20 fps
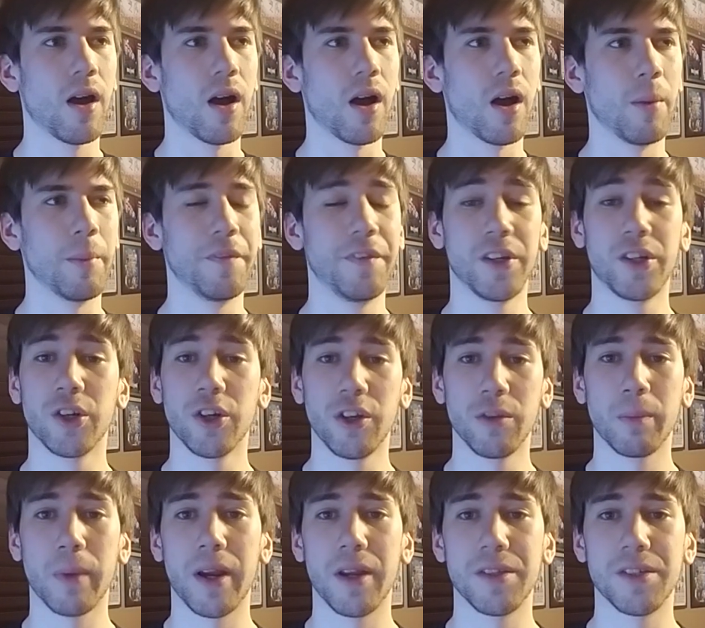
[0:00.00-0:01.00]
If you agree
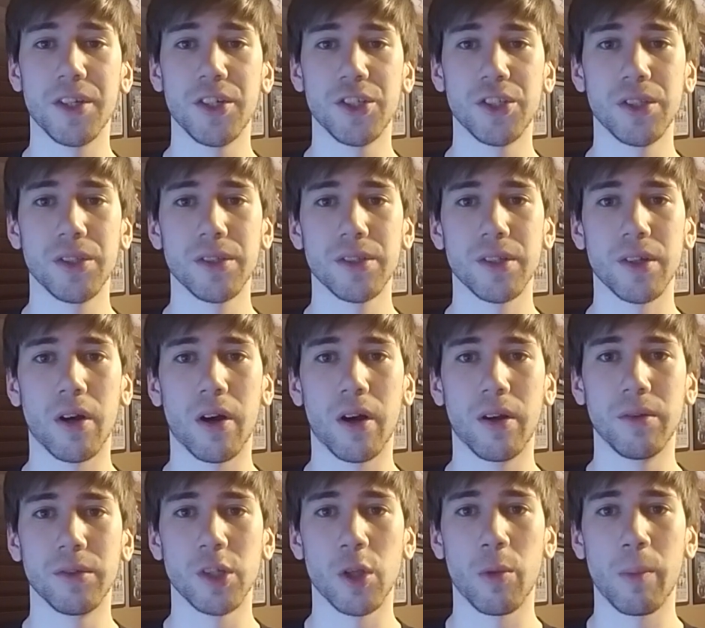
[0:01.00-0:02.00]
with my decisions
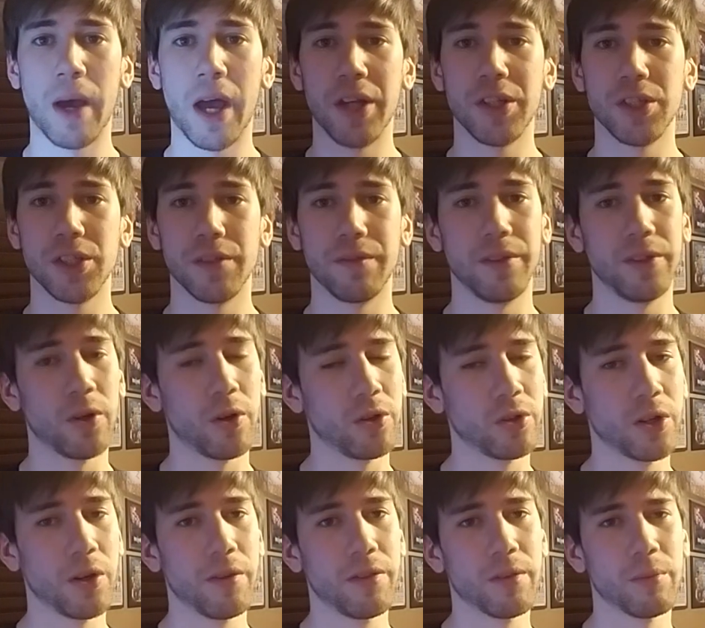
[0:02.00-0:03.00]
on some of the matches, if you don't
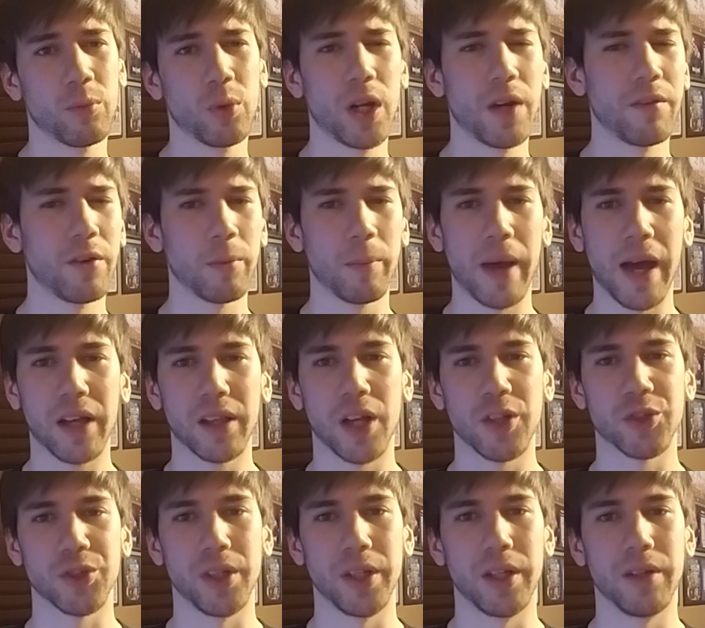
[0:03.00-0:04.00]
agree with them, whatever
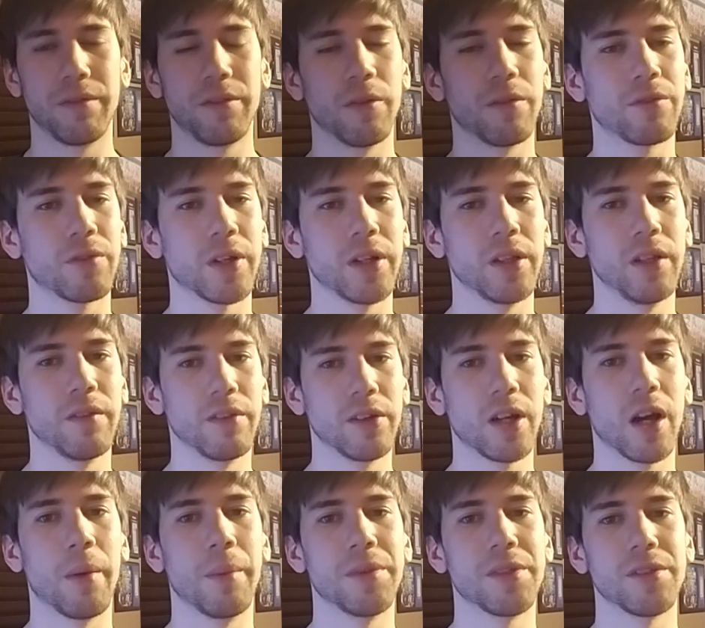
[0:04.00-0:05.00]
Backlash related, feel free to leave your
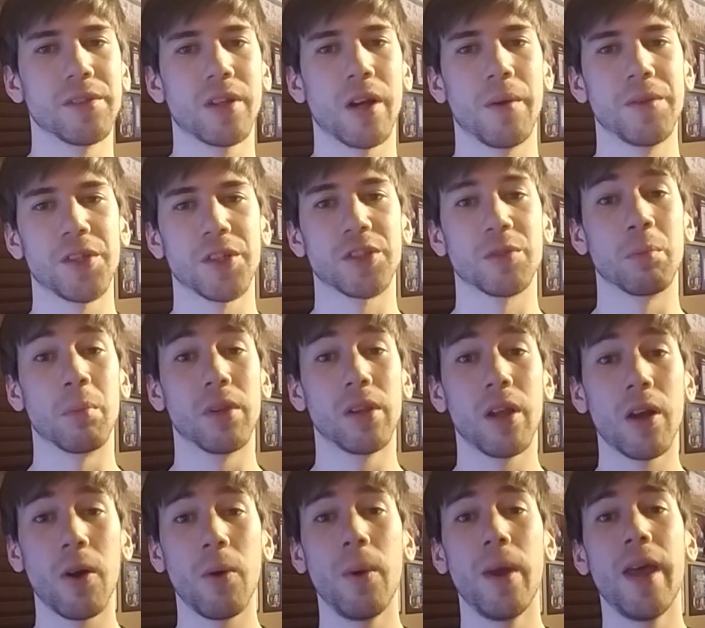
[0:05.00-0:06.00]
comments in the comment section
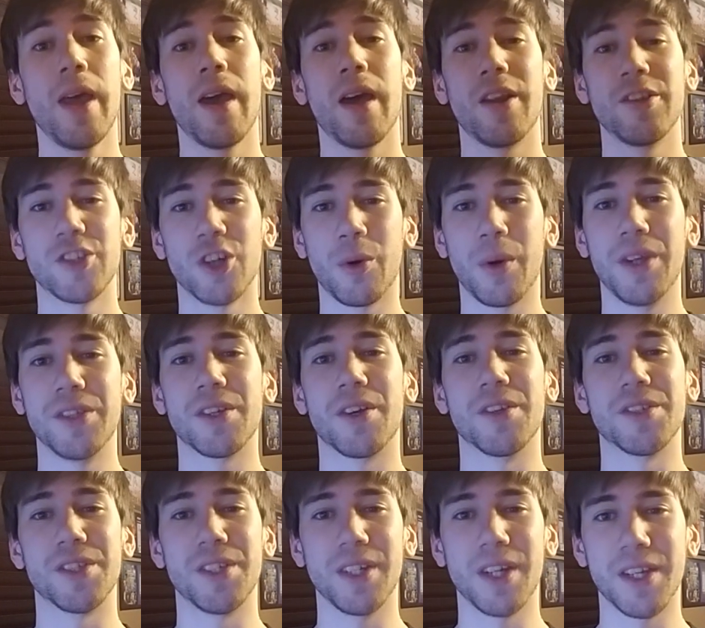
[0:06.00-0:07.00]
below. And as always,
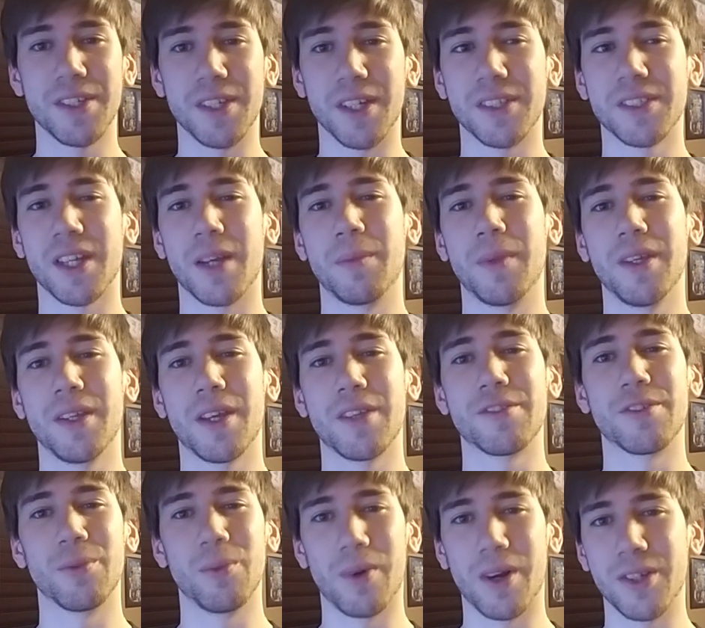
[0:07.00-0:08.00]
I'll see you guys next time. Thank you guys
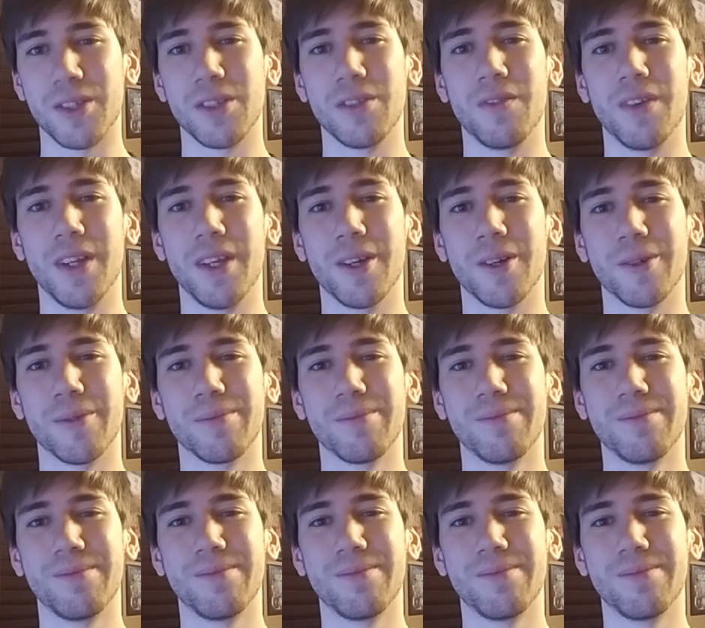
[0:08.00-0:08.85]
for watching the video.